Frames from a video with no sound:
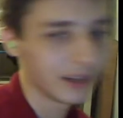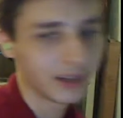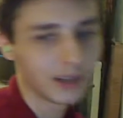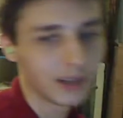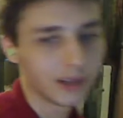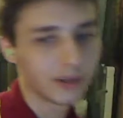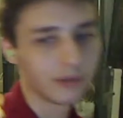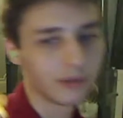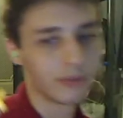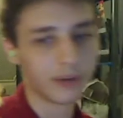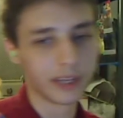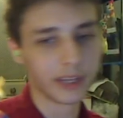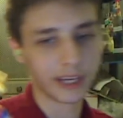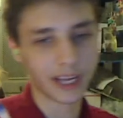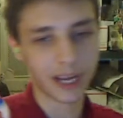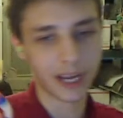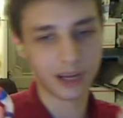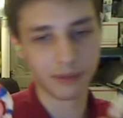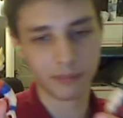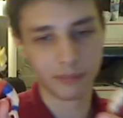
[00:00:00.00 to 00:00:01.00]
really
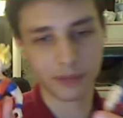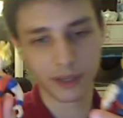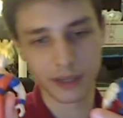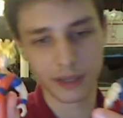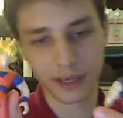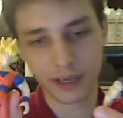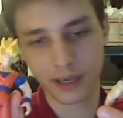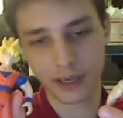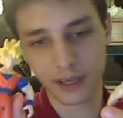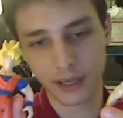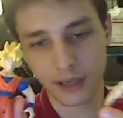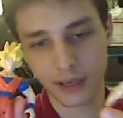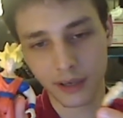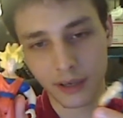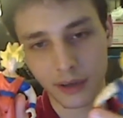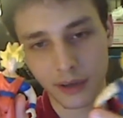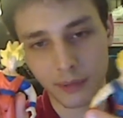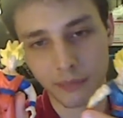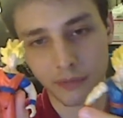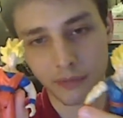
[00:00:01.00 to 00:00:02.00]
can't complain, and
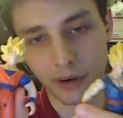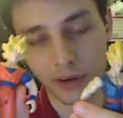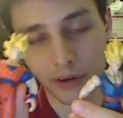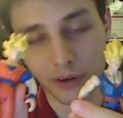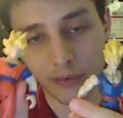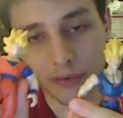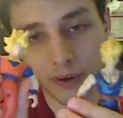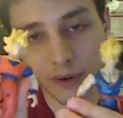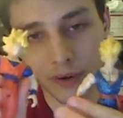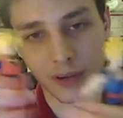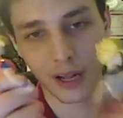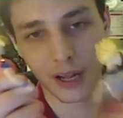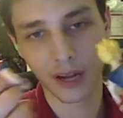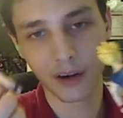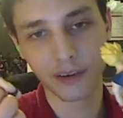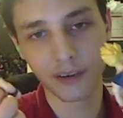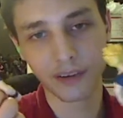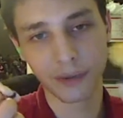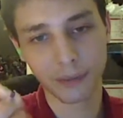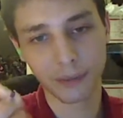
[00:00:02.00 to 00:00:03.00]
for under
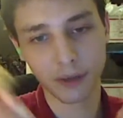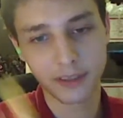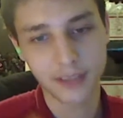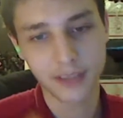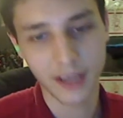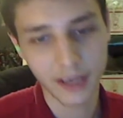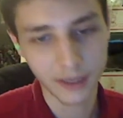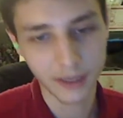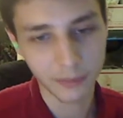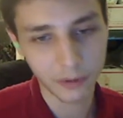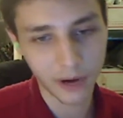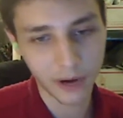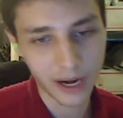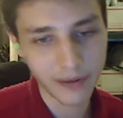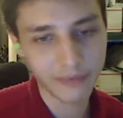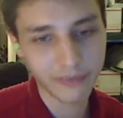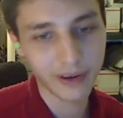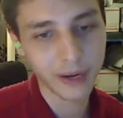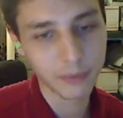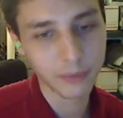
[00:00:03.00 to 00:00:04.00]
$4 I'm content, I'm
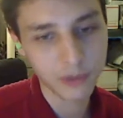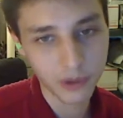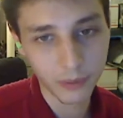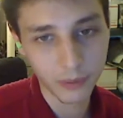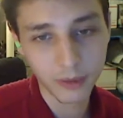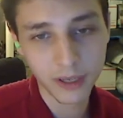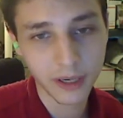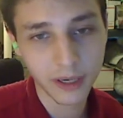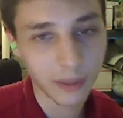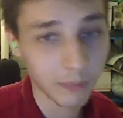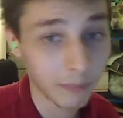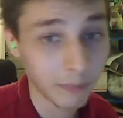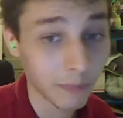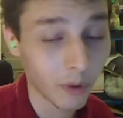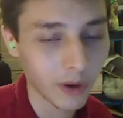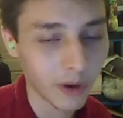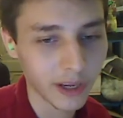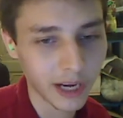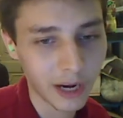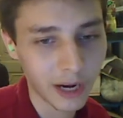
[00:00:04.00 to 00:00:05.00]
gratified, I'm jubilant, I'm
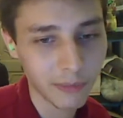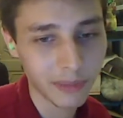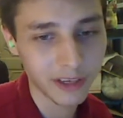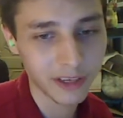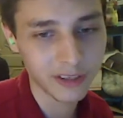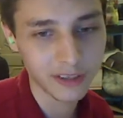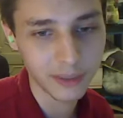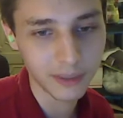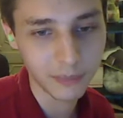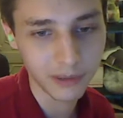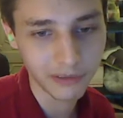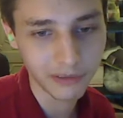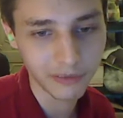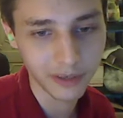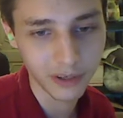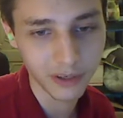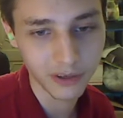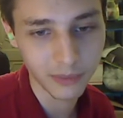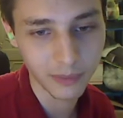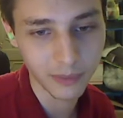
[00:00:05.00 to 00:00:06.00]
buoyant. I hope that you deem this
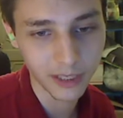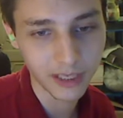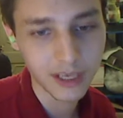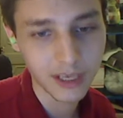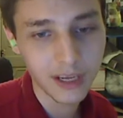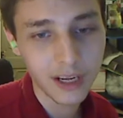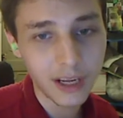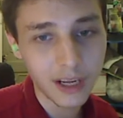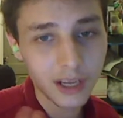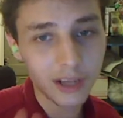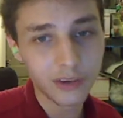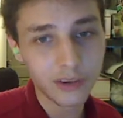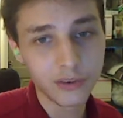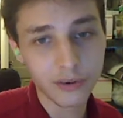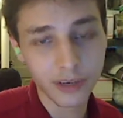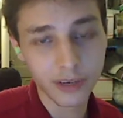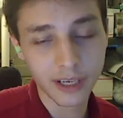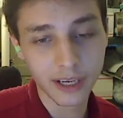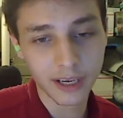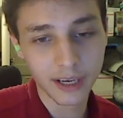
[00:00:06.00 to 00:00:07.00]
video to be
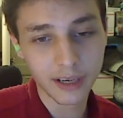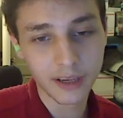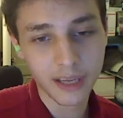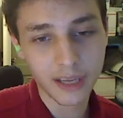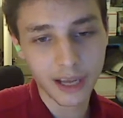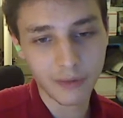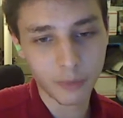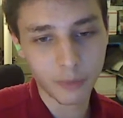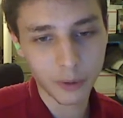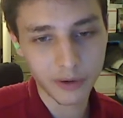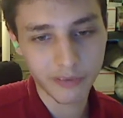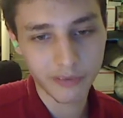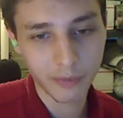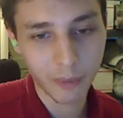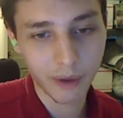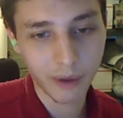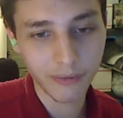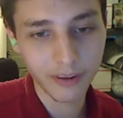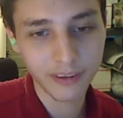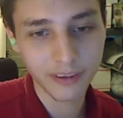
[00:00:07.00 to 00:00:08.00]
intriguing. Have a wonderful,
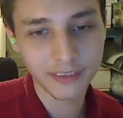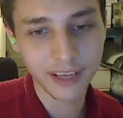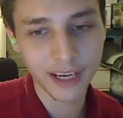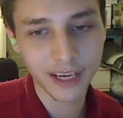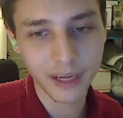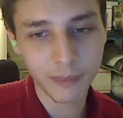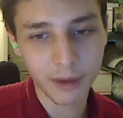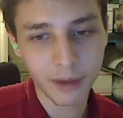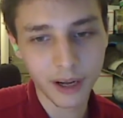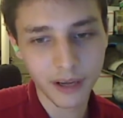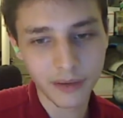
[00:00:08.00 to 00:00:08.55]
marvelous day. Goodbye.